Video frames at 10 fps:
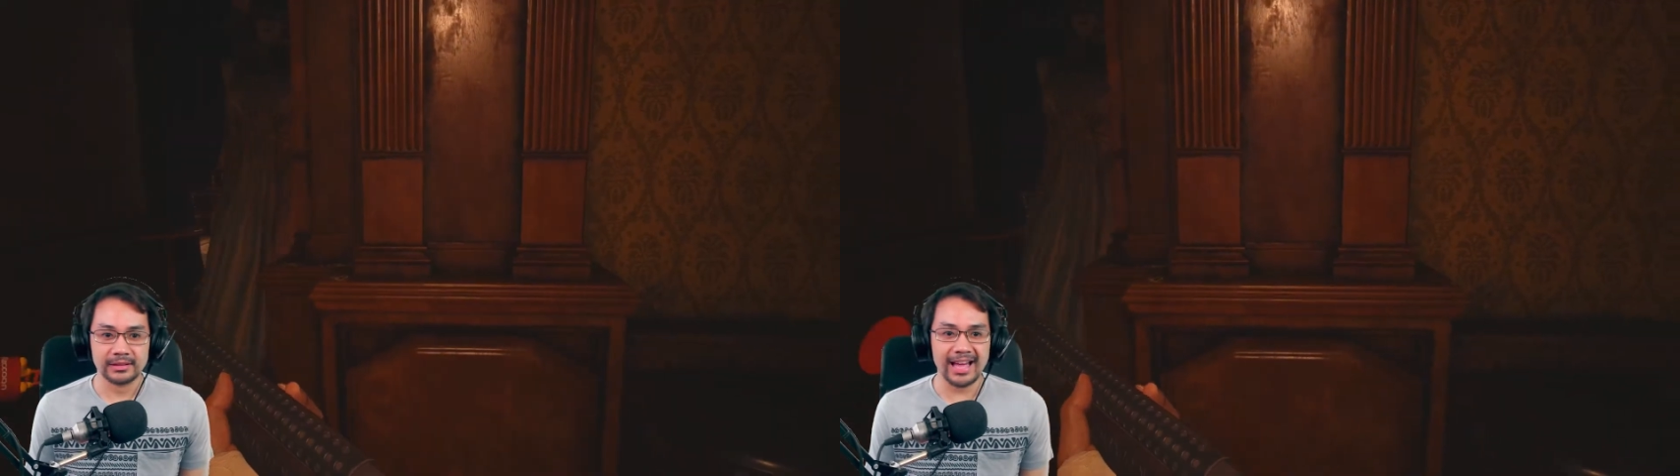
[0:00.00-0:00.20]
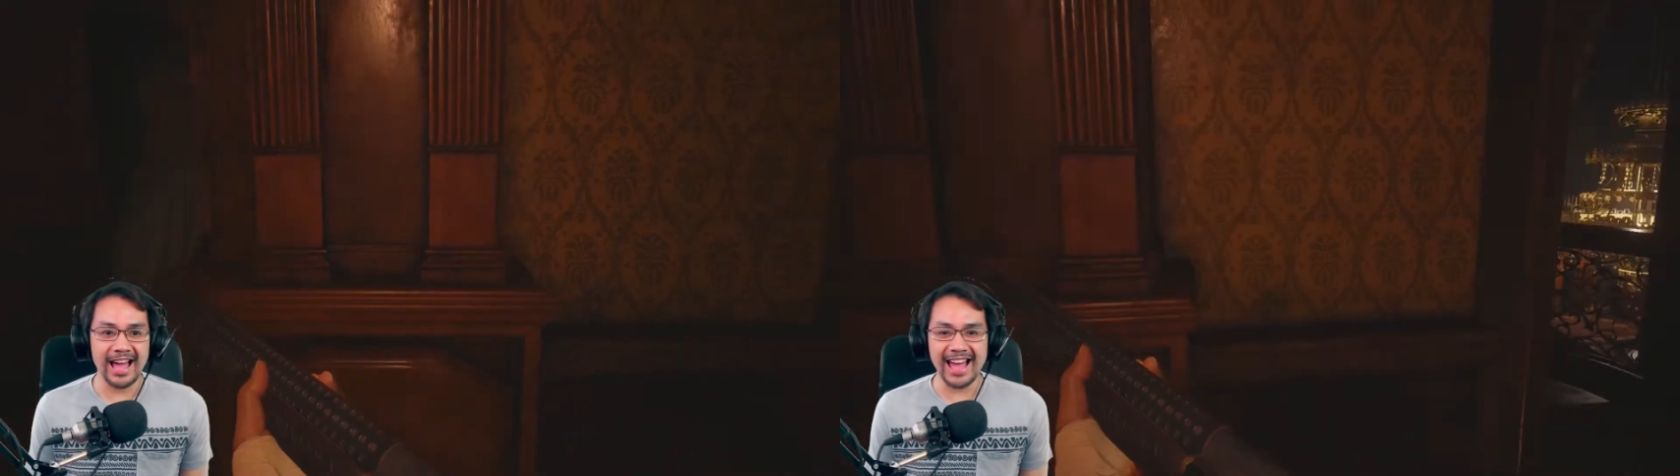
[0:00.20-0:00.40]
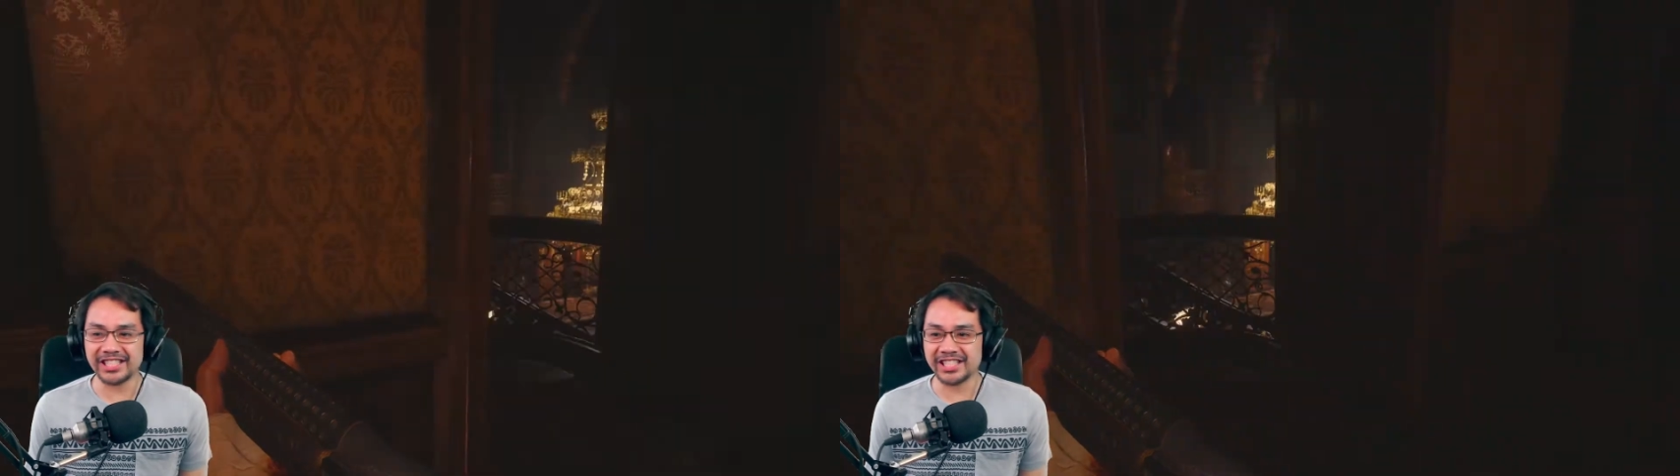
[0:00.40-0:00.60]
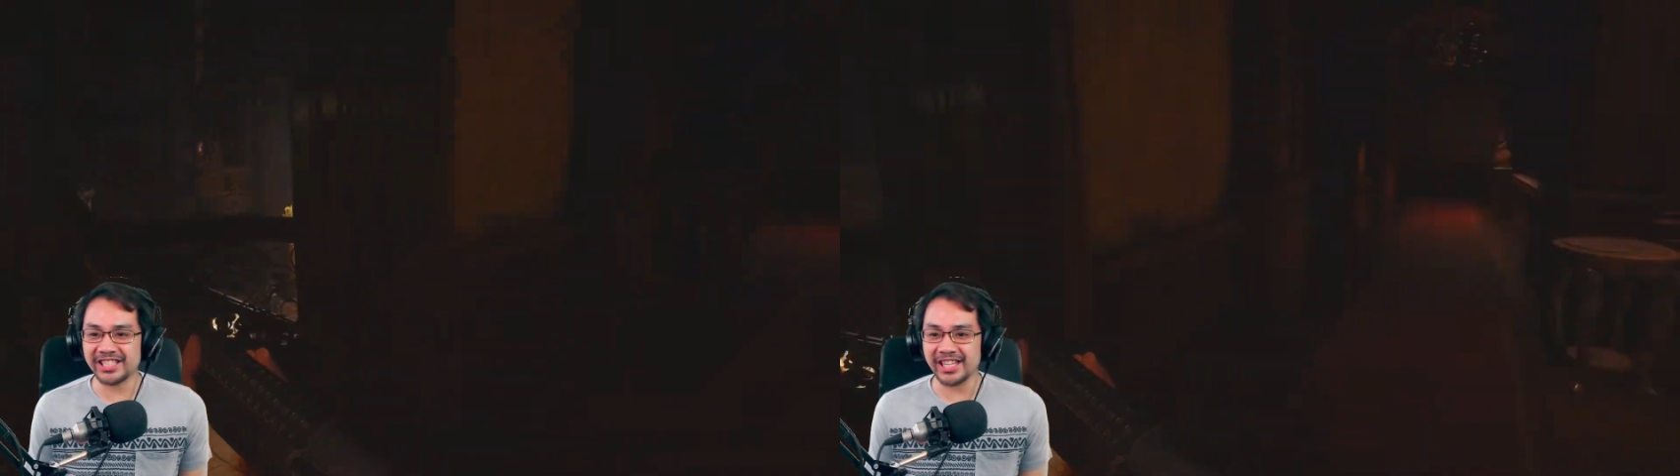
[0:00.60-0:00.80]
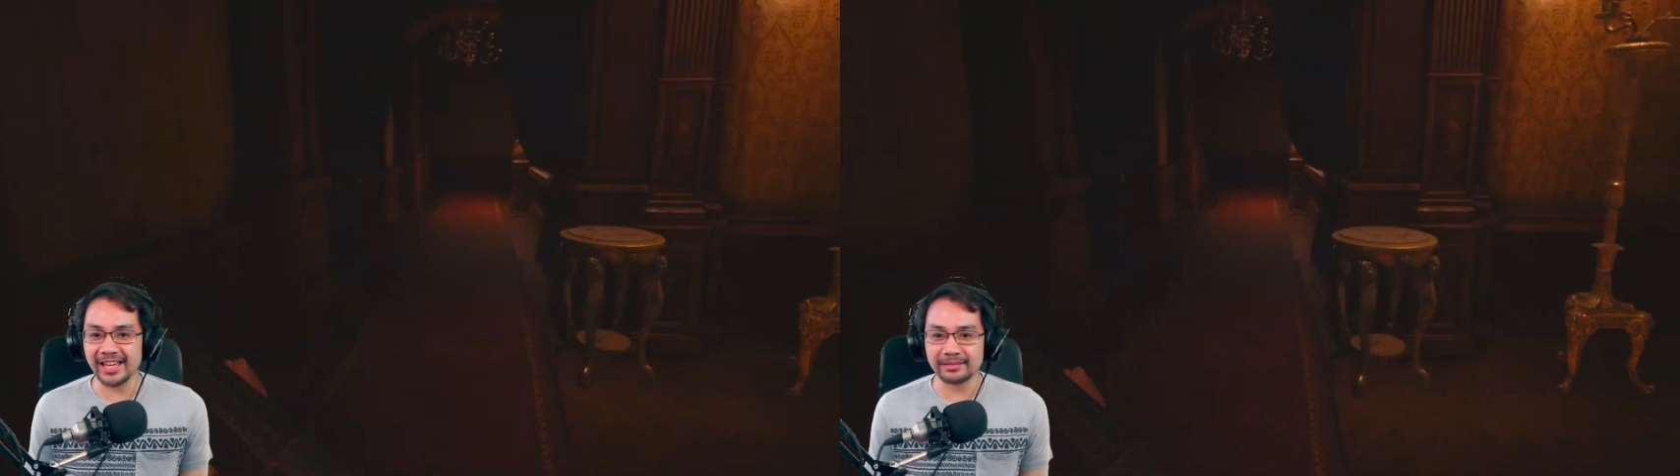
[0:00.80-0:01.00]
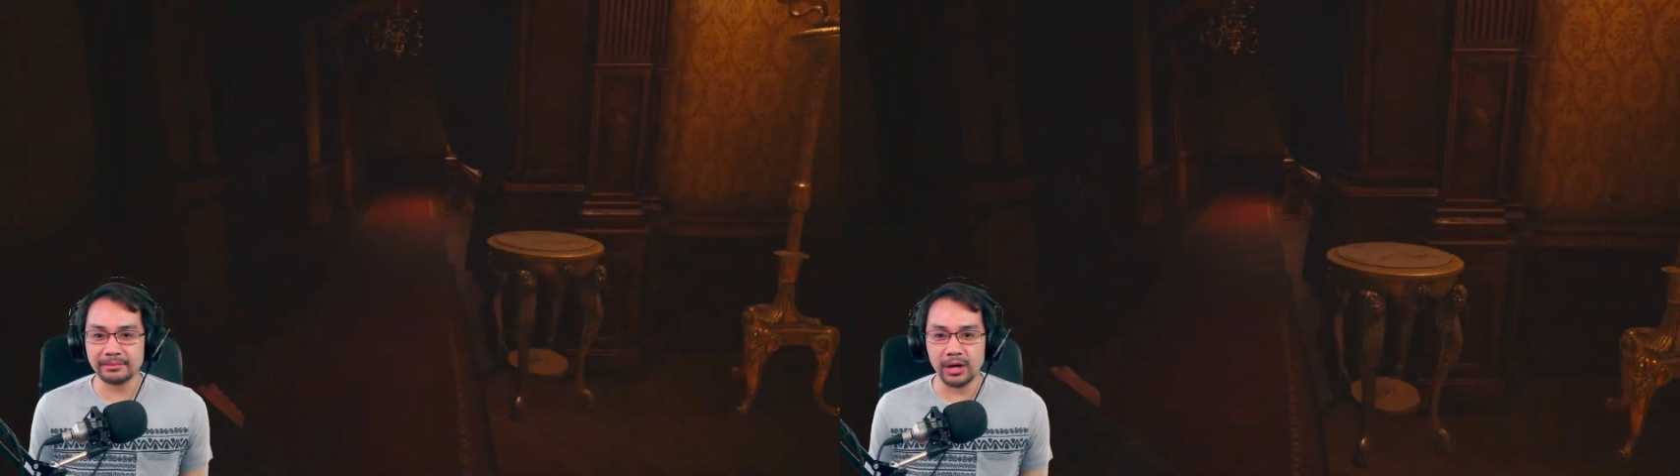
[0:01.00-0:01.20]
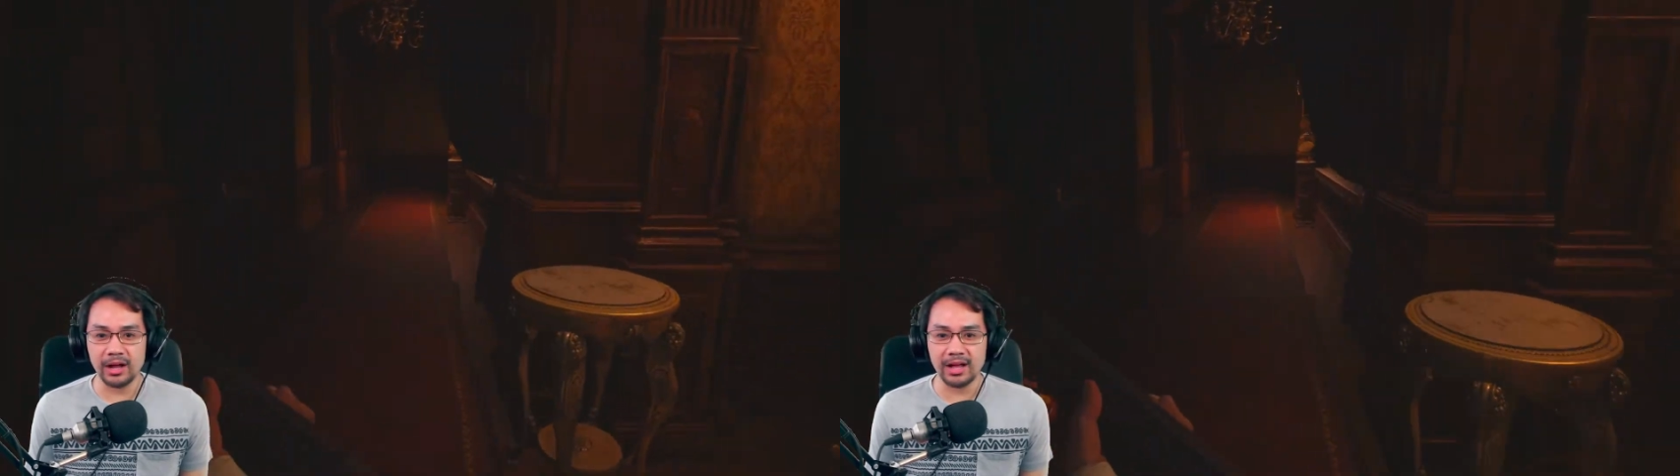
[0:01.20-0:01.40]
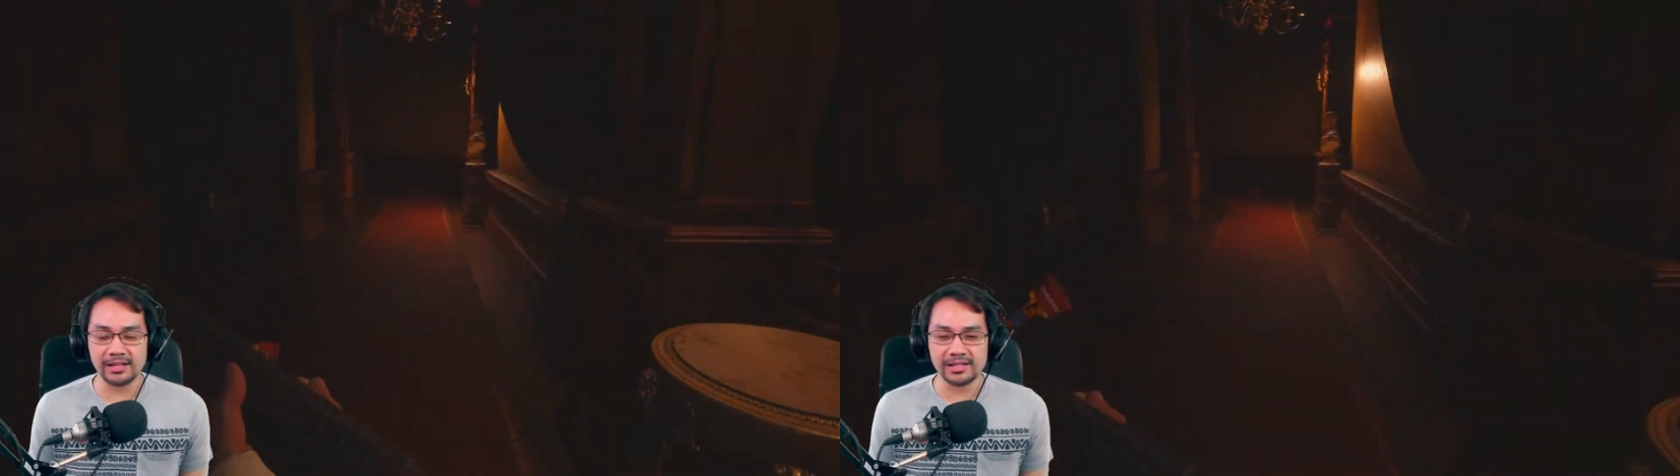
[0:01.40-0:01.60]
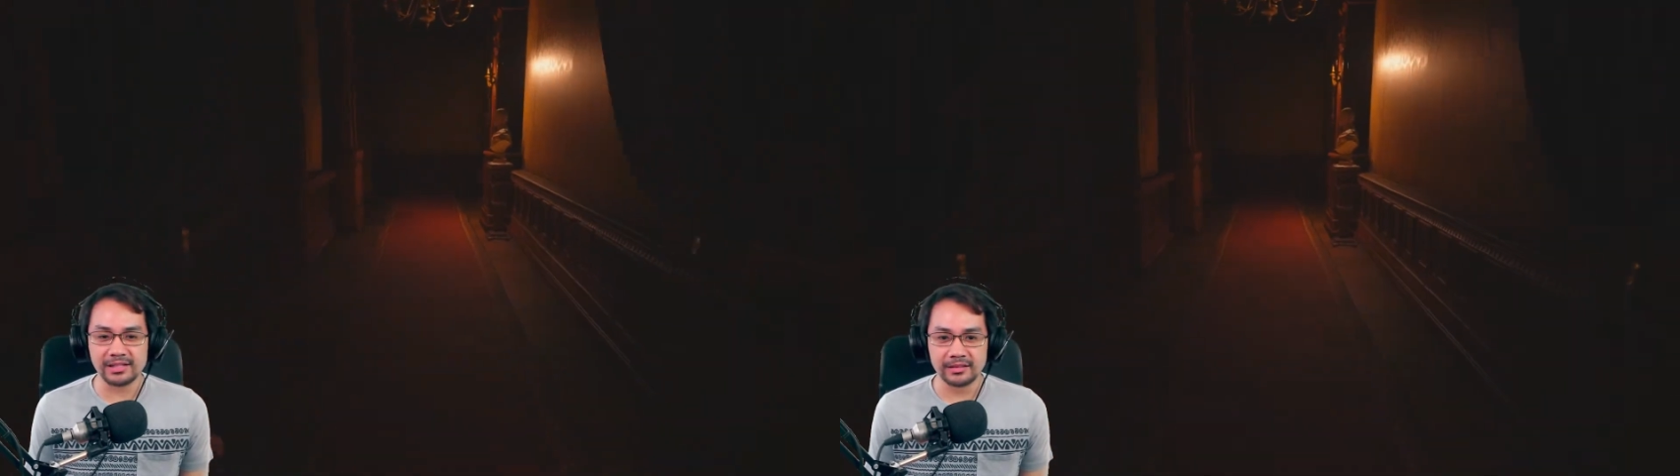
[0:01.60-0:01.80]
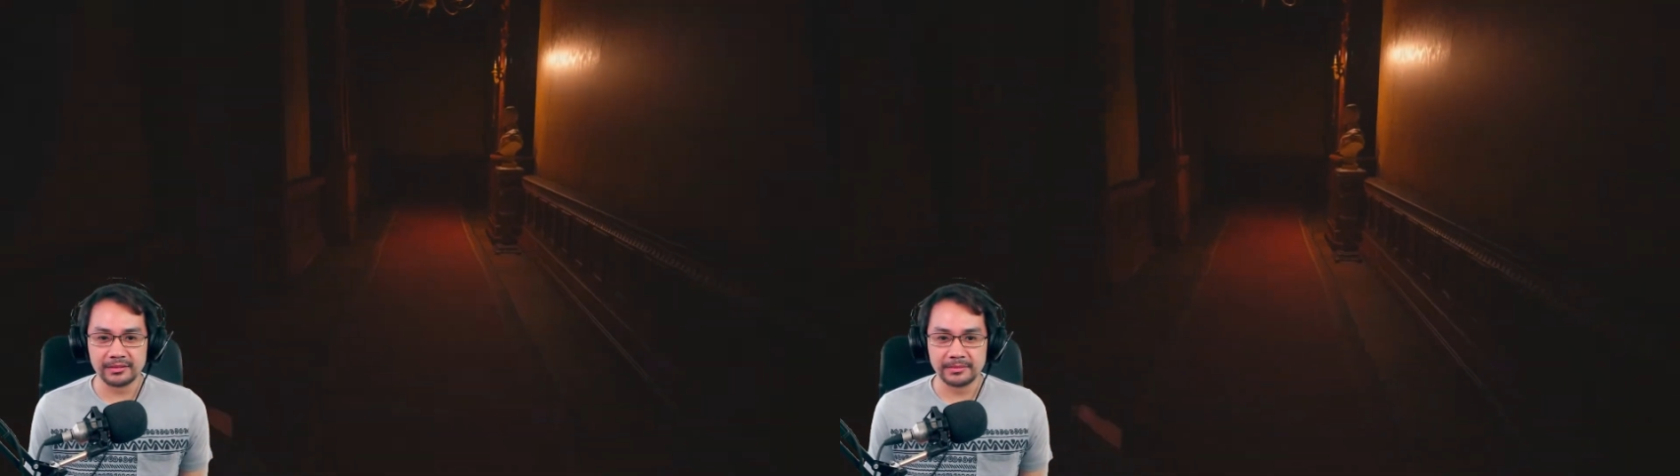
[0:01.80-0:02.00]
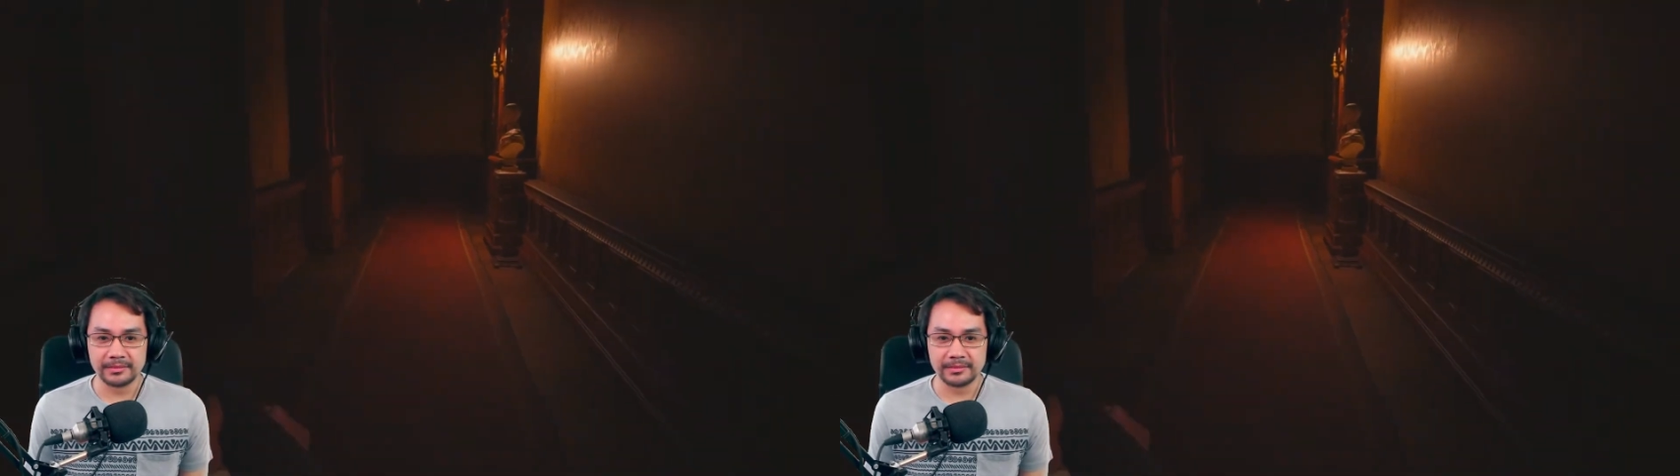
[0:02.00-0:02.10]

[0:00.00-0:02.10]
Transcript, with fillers: Ah, shit, boss!